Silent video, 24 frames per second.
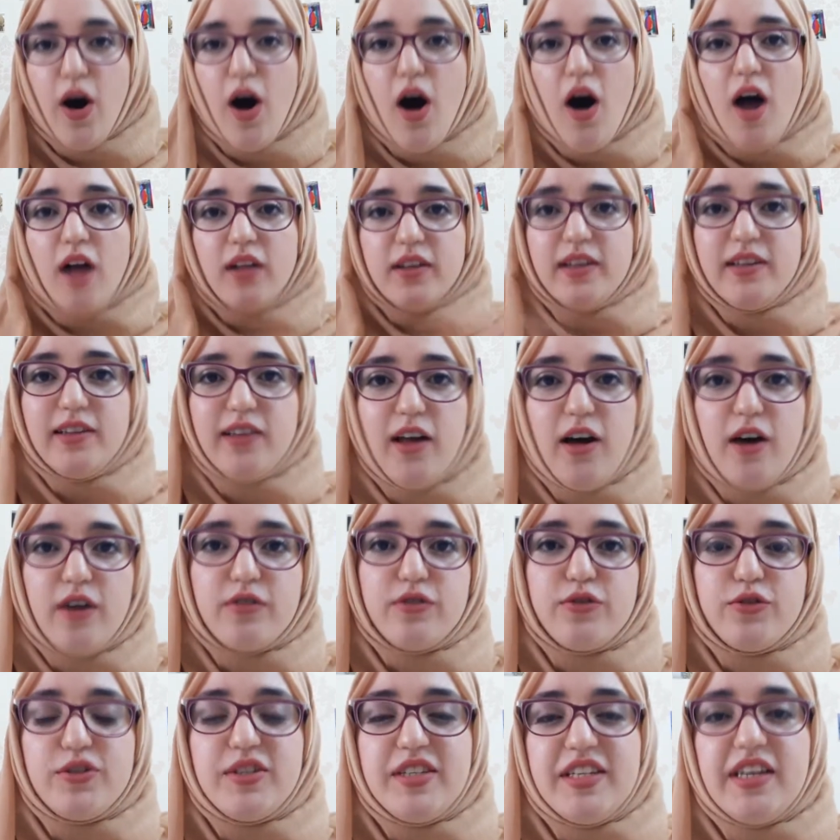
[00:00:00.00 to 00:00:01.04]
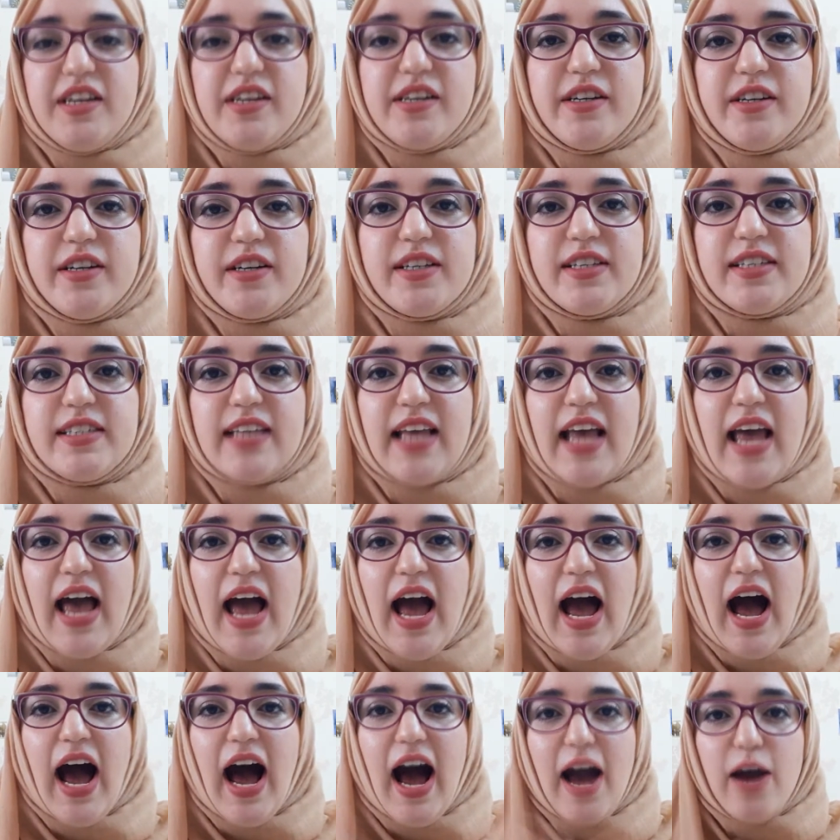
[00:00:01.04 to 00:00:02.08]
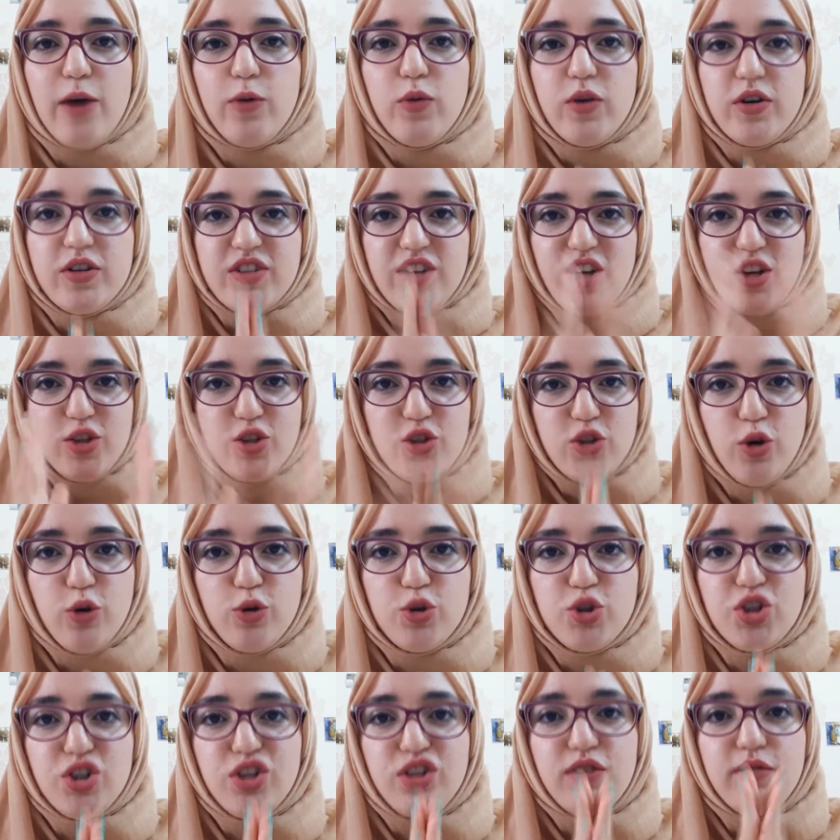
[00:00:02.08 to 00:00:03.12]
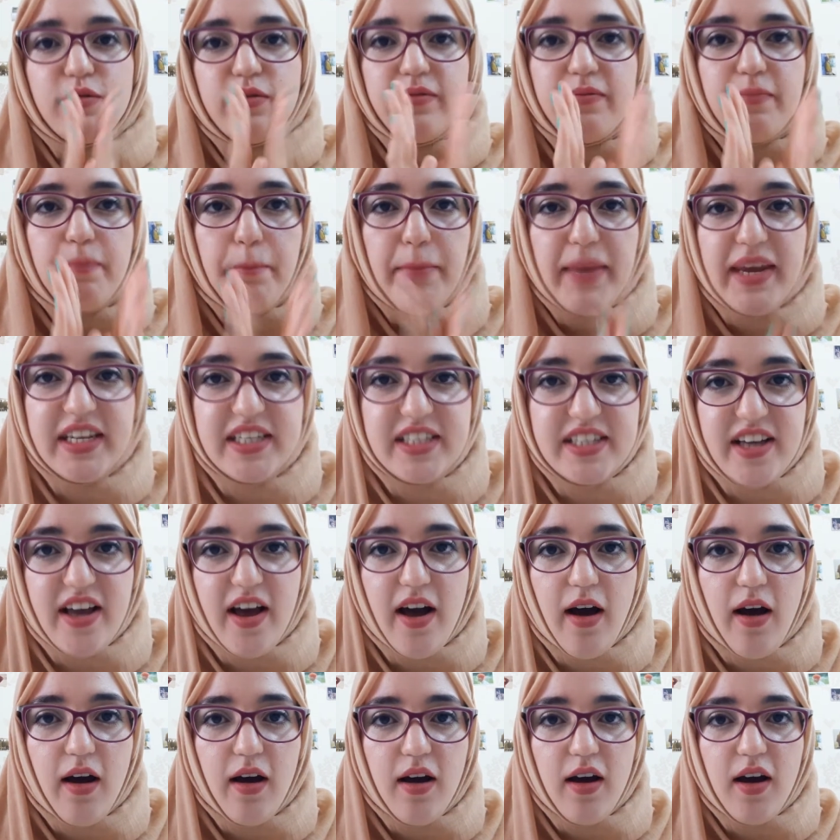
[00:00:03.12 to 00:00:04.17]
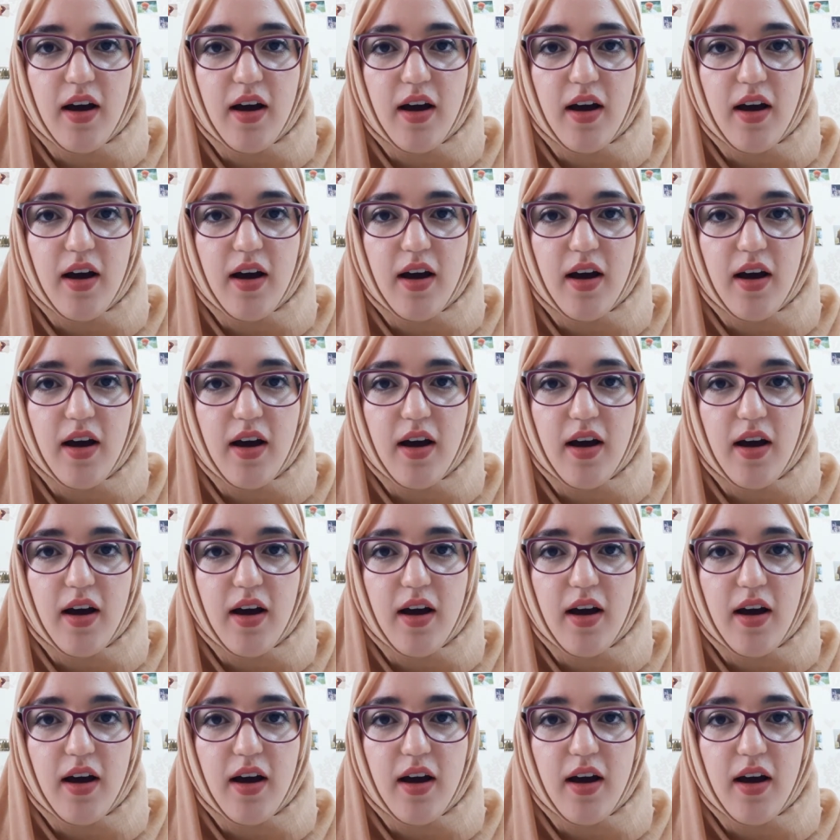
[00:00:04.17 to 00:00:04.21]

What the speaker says: All along these years, I was a social media